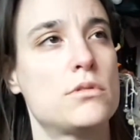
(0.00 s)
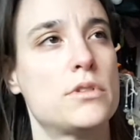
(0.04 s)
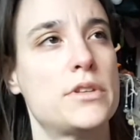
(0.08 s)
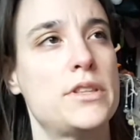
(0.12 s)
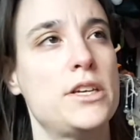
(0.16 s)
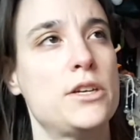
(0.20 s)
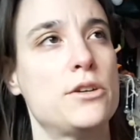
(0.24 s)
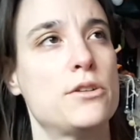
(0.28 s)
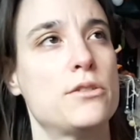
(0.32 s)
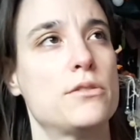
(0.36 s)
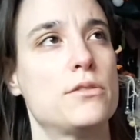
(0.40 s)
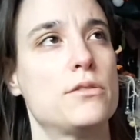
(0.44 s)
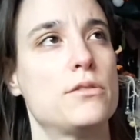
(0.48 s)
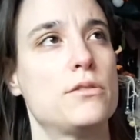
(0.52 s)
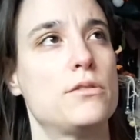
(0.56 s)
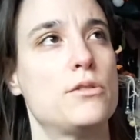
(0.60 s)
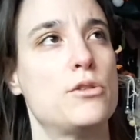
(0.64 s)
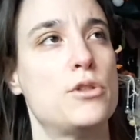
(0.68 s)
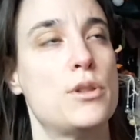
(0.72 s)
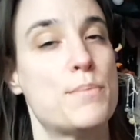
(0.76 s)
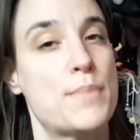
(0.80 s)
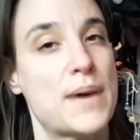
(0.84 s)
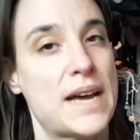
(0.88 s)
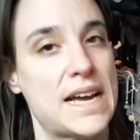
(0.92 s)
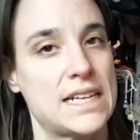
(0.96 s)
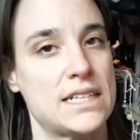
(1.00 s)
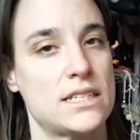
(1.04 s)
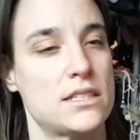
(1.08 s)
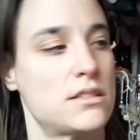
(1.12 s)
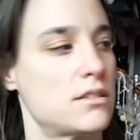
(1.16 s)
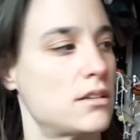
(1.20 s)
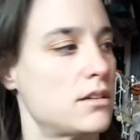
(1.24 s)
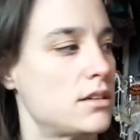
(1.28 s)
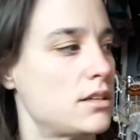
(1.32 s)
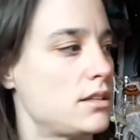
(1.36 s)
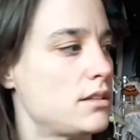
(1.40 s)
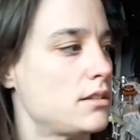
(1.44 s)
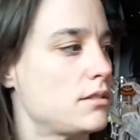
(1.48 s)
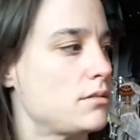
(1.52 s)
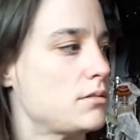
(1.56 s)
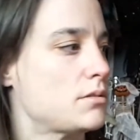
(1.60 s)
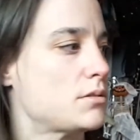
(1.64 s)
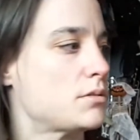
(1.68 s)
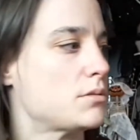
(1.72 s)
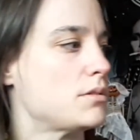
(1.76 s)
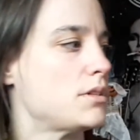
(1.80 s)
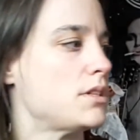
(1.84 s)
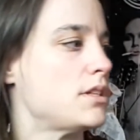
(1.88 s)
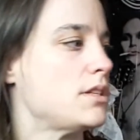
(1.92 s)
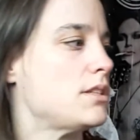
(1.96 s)
I think on the band
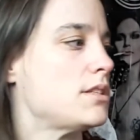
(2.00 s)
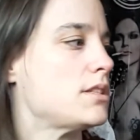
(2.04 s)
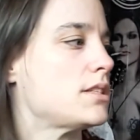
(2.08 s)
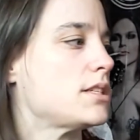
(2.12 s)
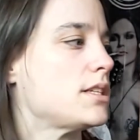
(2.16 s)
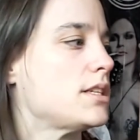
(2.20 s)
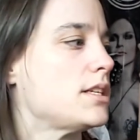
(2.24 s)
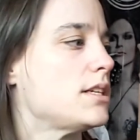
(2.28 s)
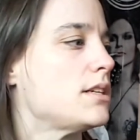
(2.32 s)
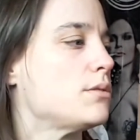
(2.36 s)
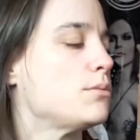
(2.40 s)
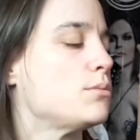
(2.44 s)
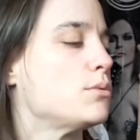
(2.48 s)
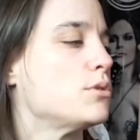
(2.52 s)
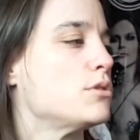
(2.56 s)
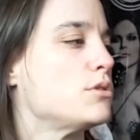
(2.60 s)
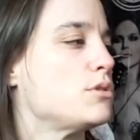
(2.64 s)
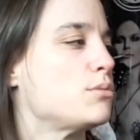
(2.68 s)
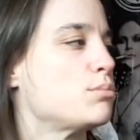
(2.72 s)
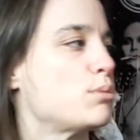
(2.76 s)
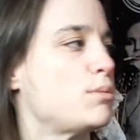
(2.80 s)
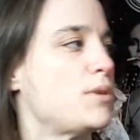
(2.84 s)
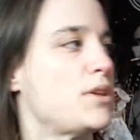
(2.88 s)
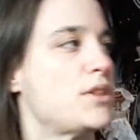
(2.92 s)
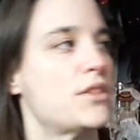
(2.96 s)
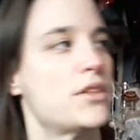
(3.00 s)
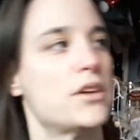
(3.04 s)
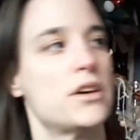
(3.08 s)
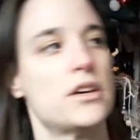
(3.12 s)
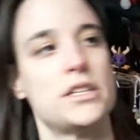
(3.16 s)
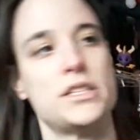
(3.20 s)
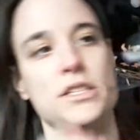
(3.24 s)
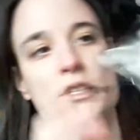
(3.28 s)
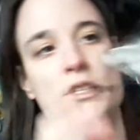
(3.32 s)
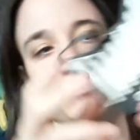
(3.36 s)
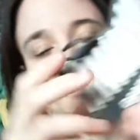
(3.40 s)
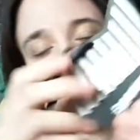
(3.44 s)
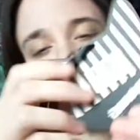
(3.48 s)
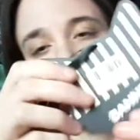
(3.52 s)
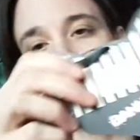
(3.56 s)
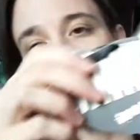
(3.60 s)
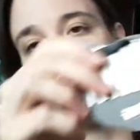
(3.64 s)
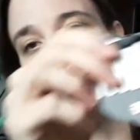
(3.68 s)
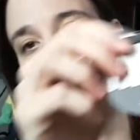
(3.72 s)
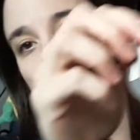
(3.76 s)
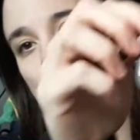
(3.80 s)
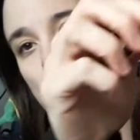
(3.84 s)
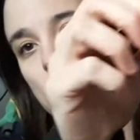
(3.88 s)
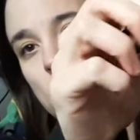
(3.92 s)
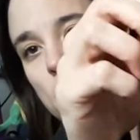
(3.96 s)
site it was probably 30 or something.